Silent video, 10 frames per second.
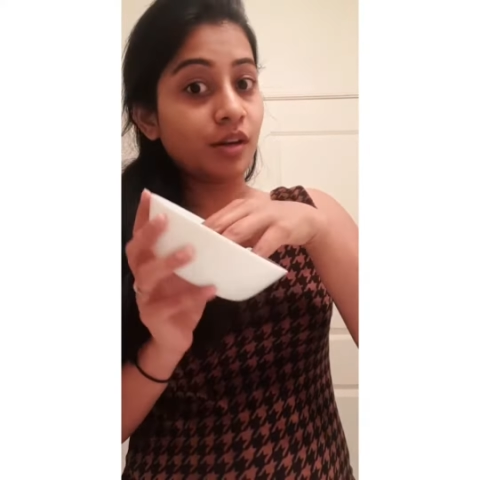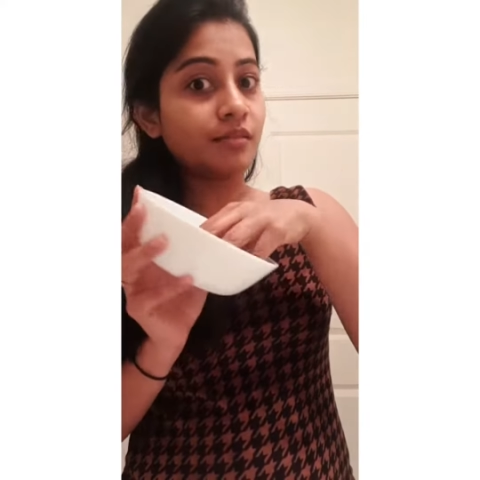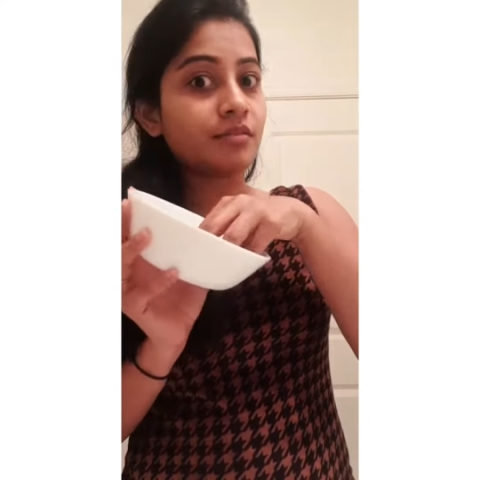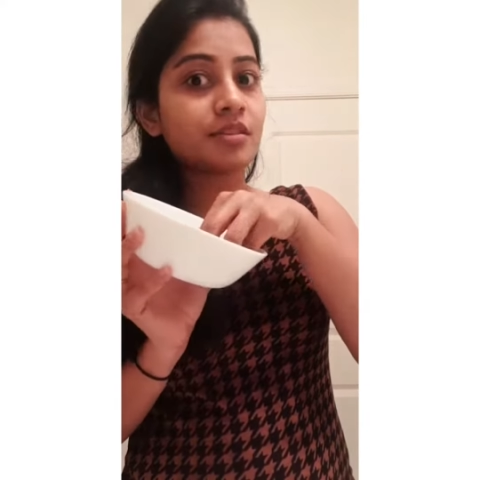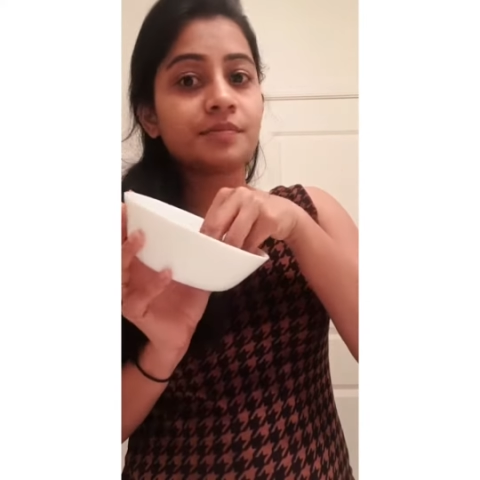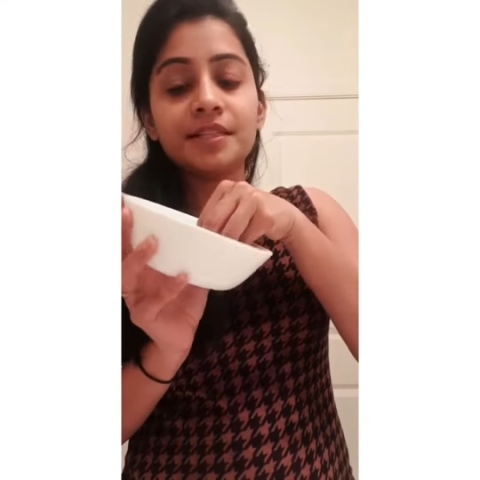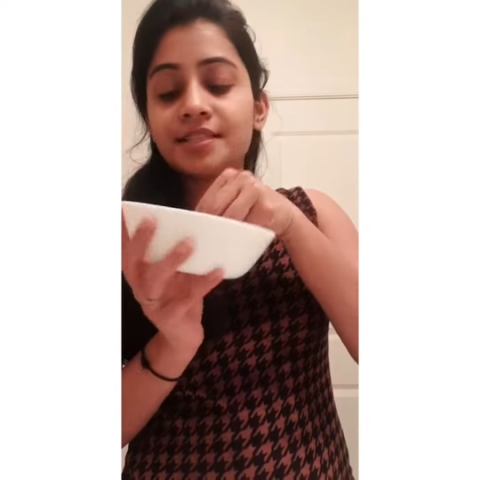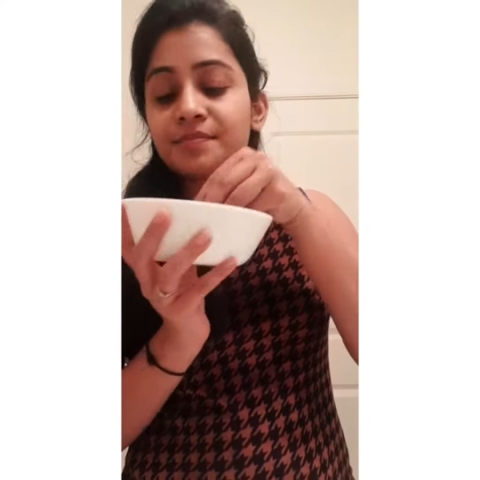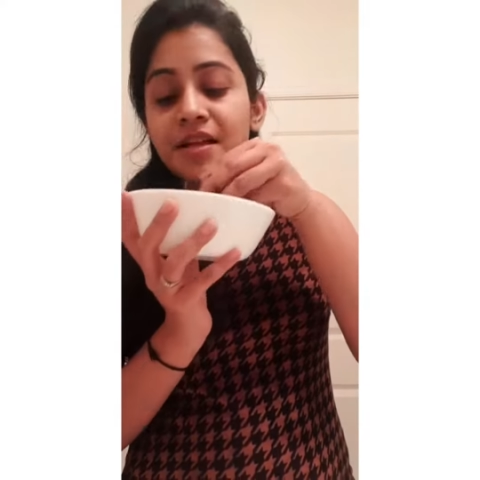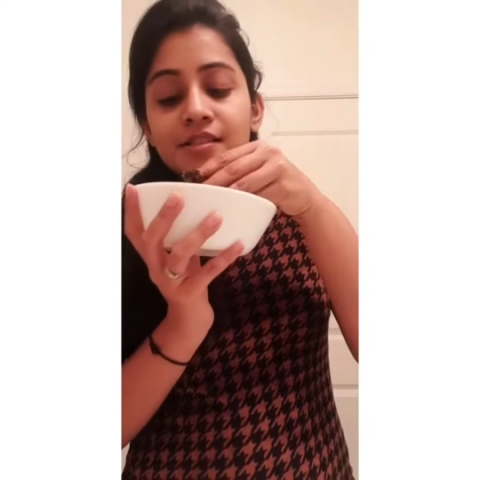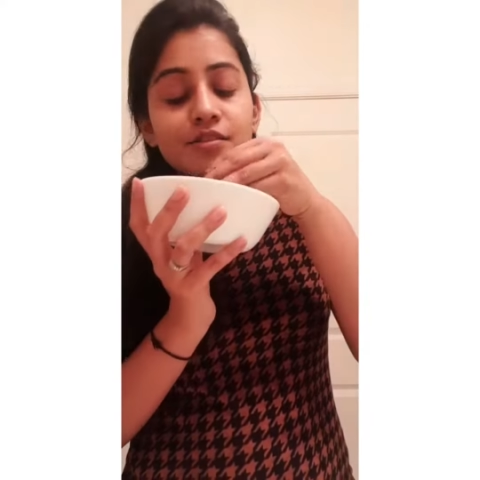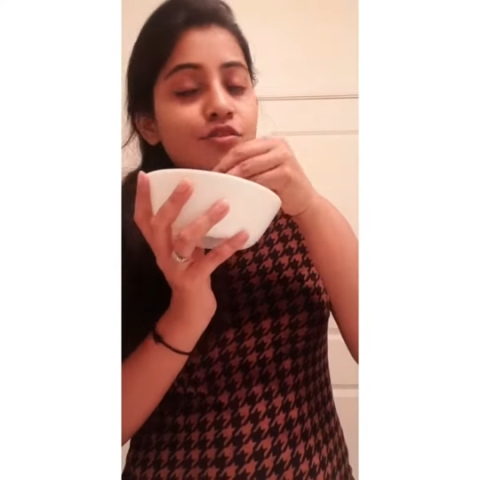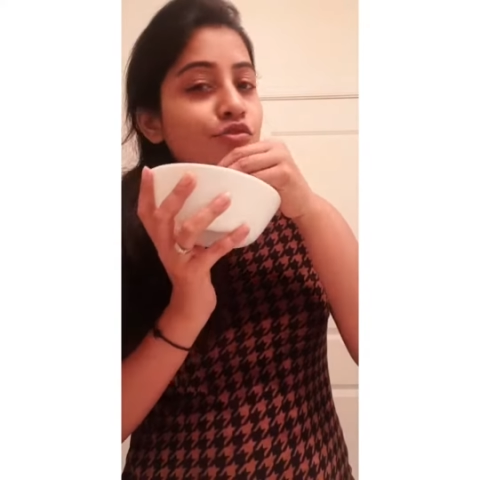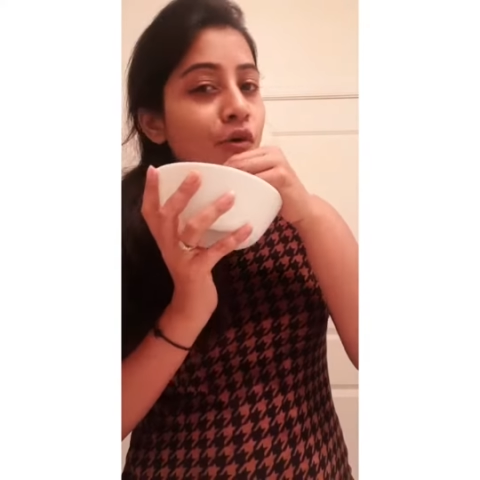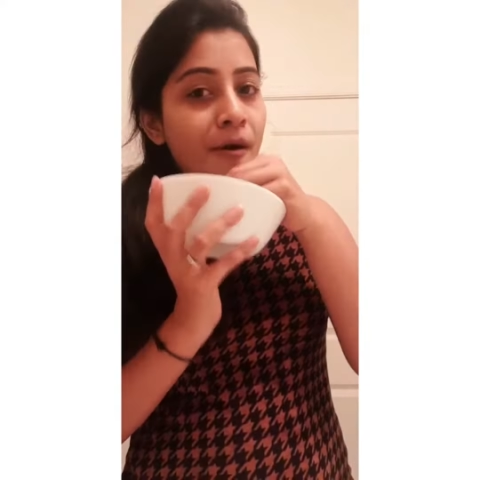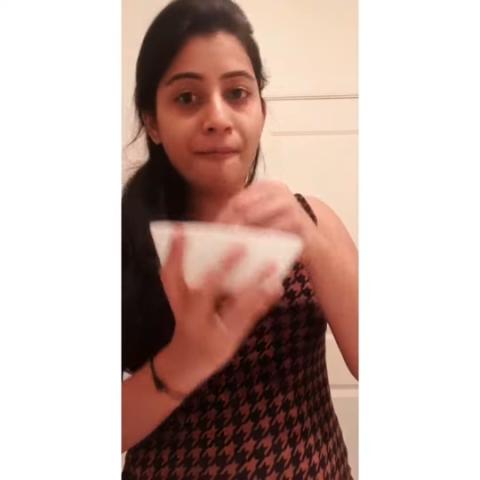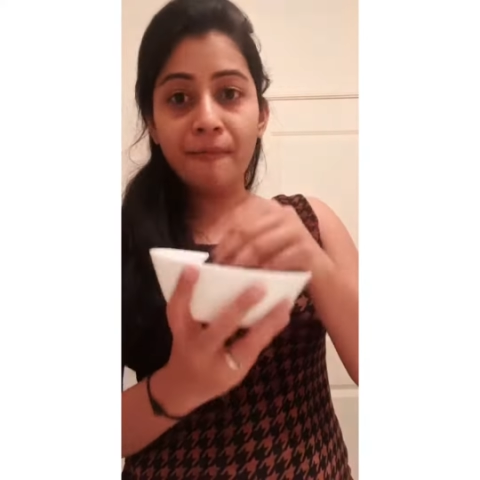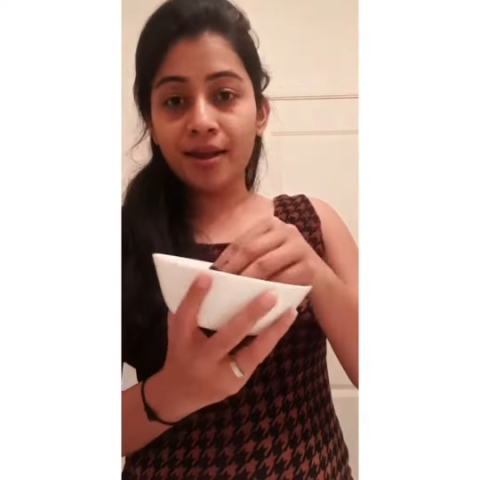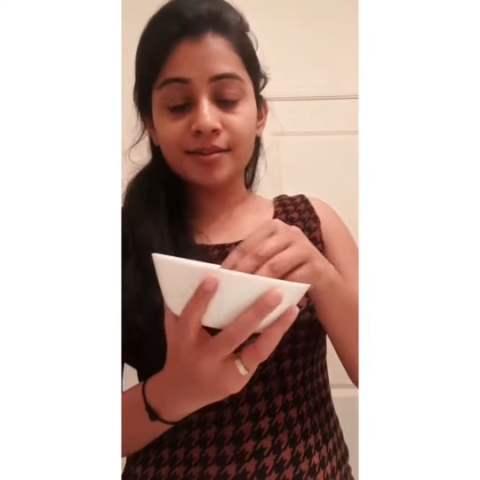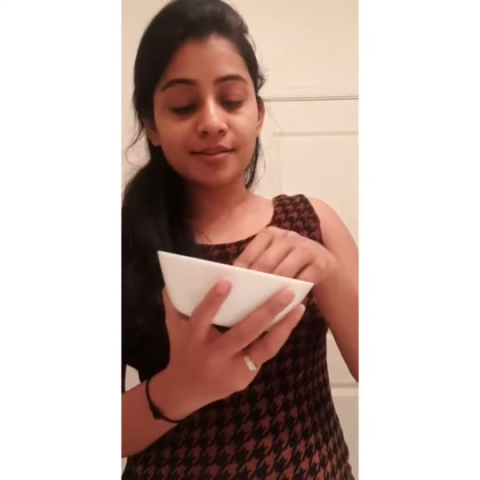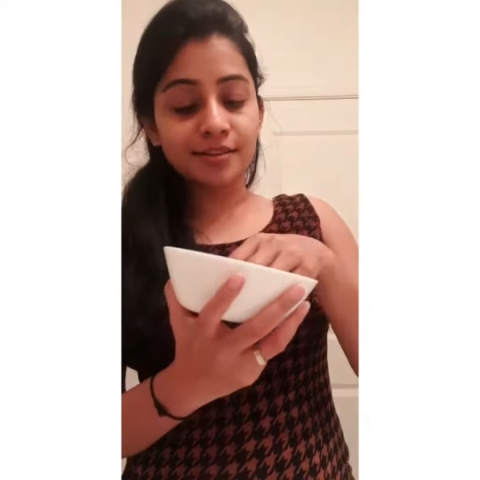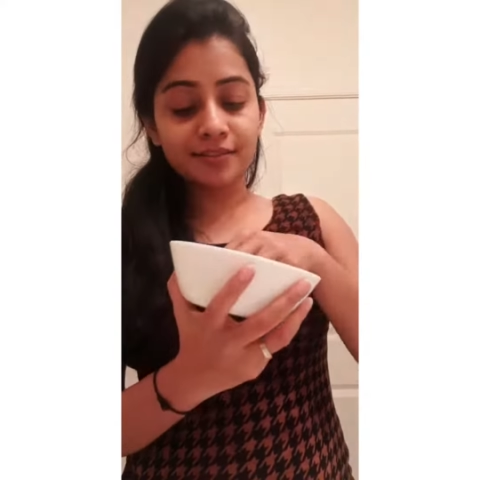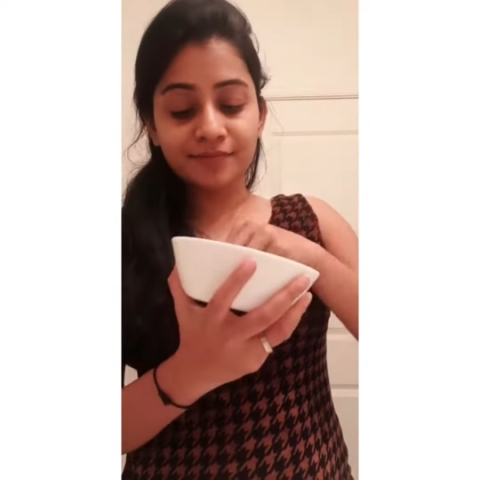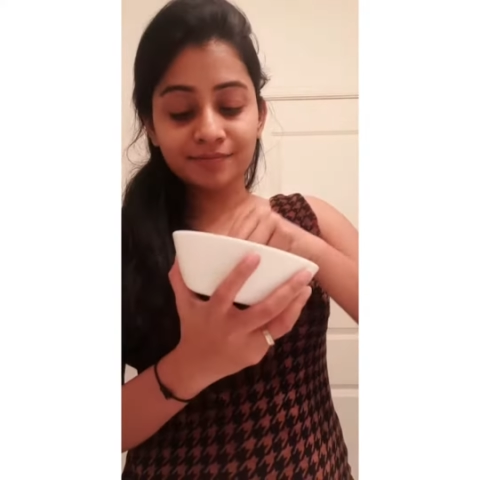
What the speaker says: and trust me, it smells so amazing.